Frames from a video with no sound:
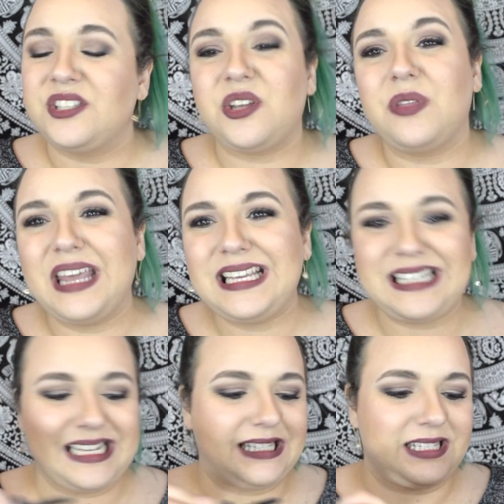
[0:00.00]
So this,
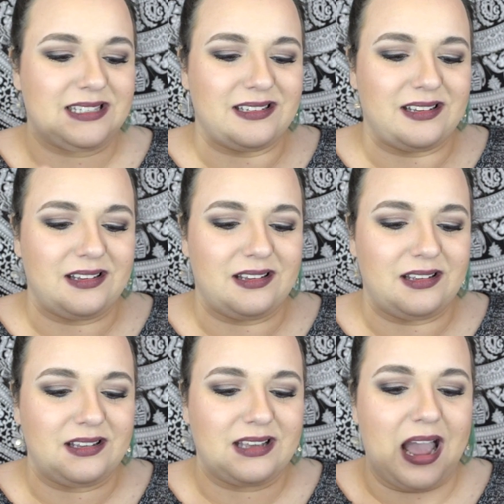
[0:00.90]
it's
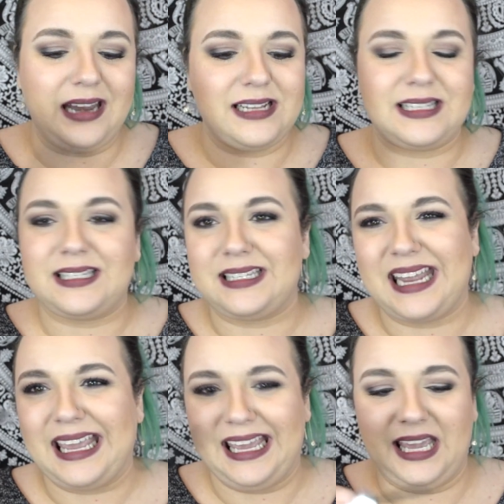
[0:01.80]
kind of
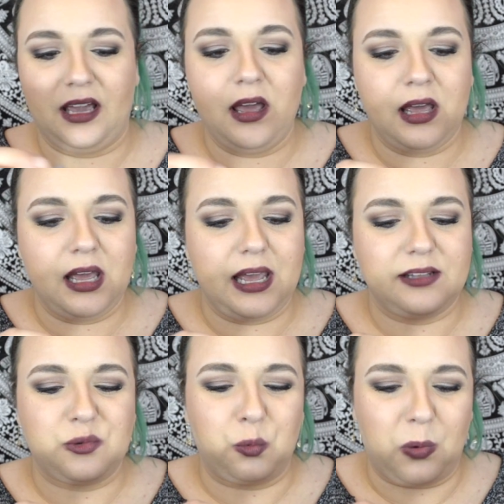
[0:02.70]
sticky,
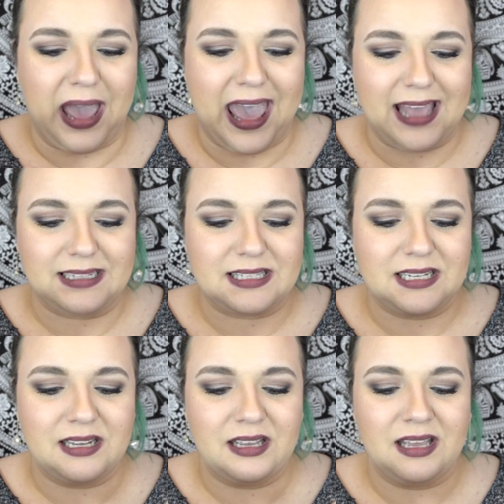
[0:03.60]
it's wet.
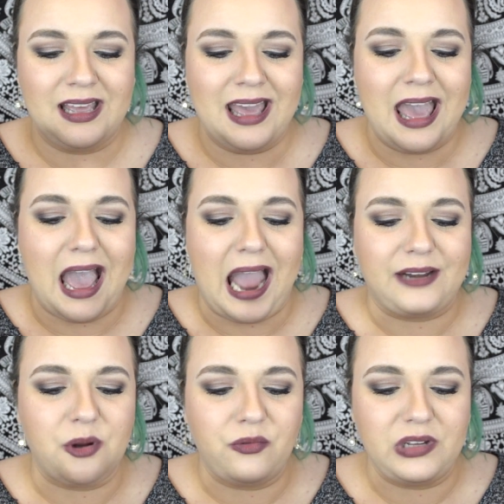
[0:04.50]
I
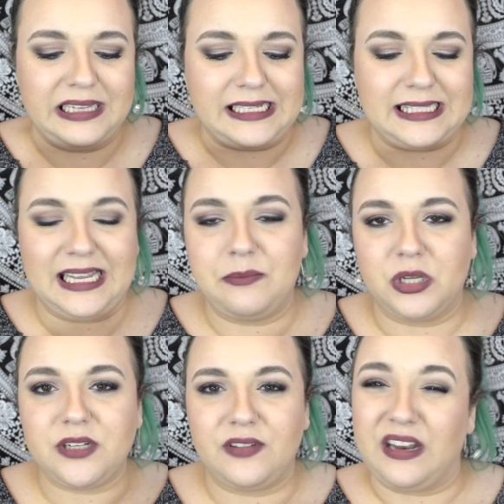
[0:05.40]
don't really see
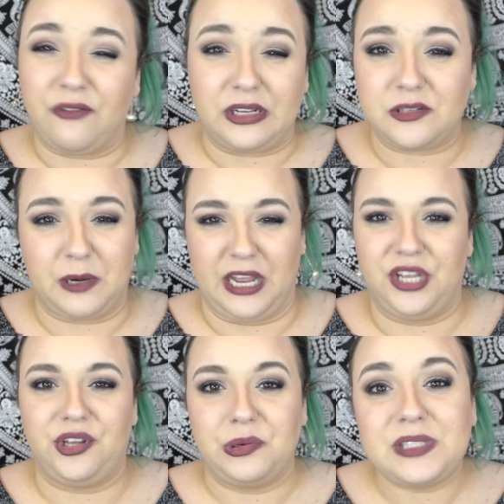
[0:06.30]
much of a difference when I
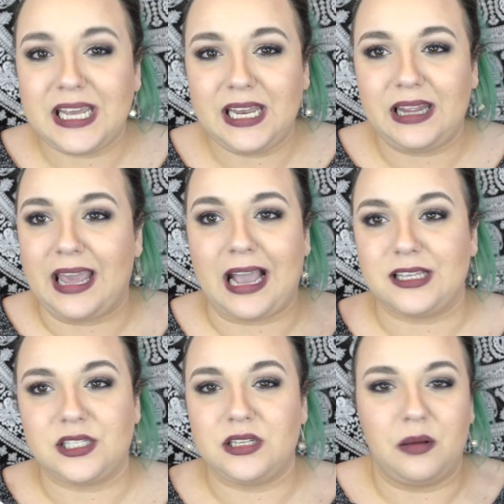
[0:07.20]
use it, like
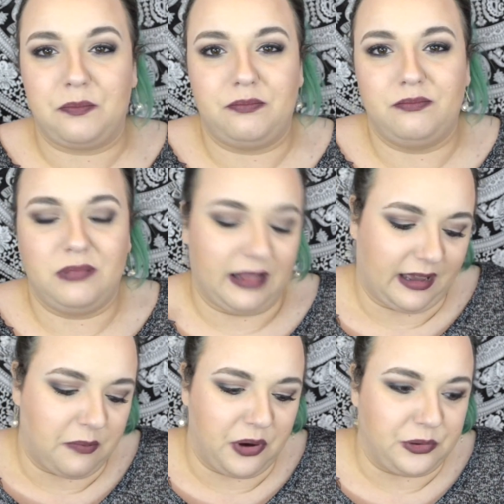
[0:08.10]
as
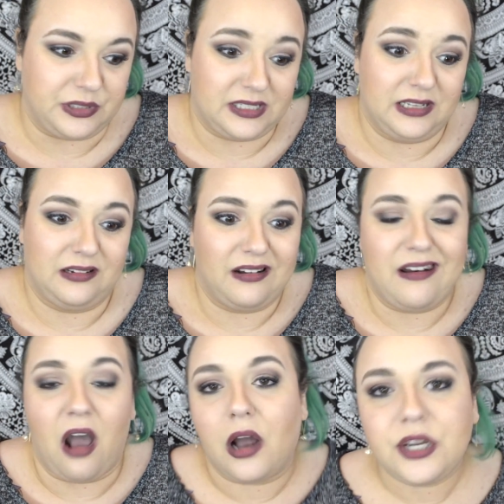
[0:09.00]
opposed to
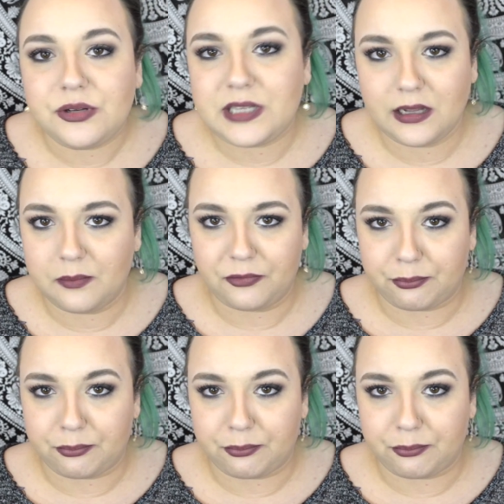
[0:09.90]
not using a